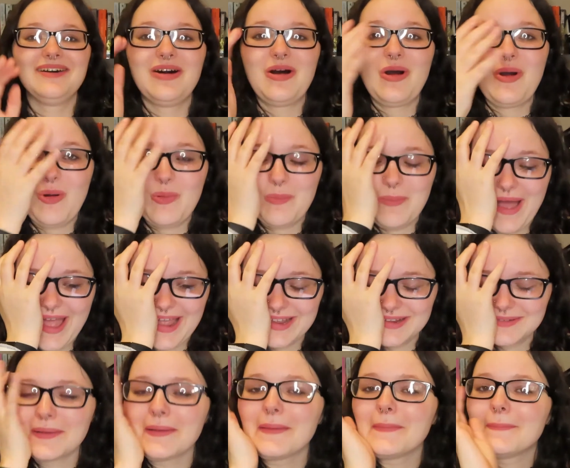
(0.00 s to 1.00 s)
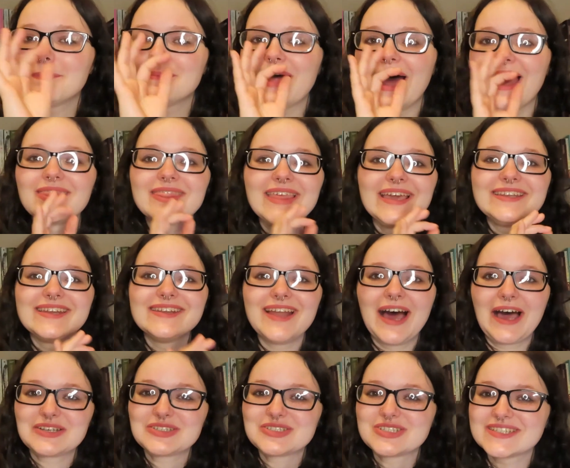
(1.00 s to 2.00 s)
Oh my. They did
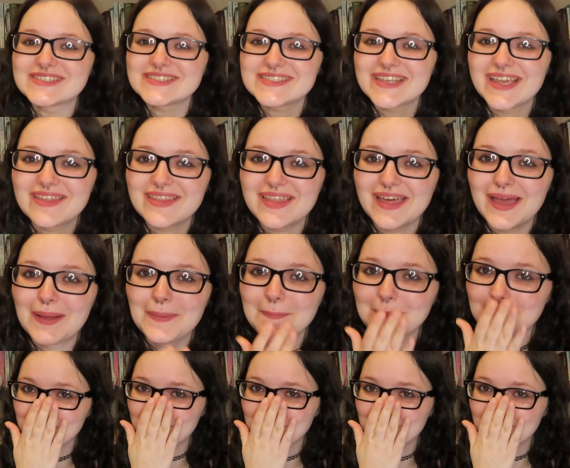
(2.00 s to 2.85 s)
not just say that.